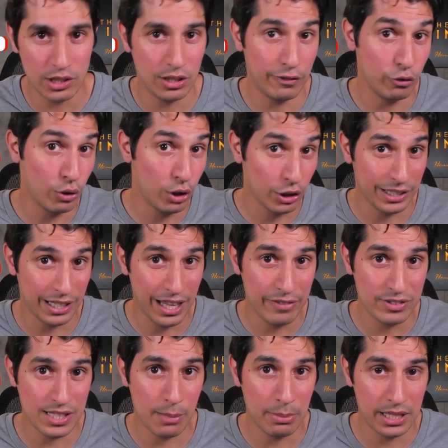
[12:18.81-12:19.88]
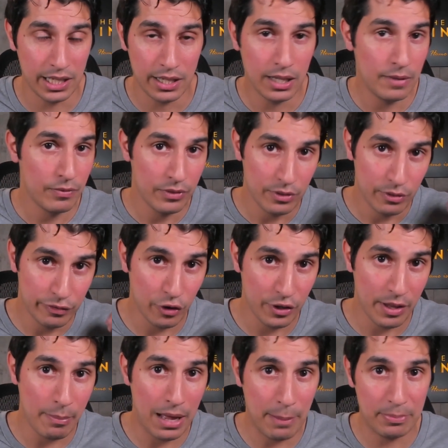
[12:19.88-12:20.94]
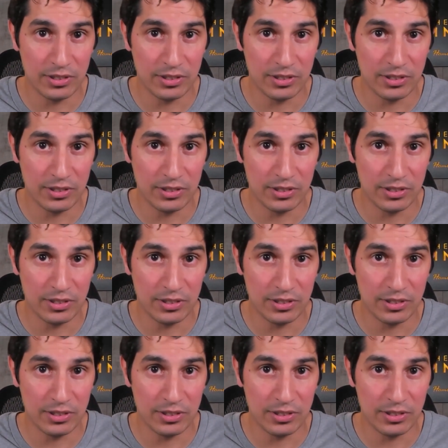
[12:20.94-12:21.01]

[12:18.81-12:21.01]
If you already have somebody, phone them up,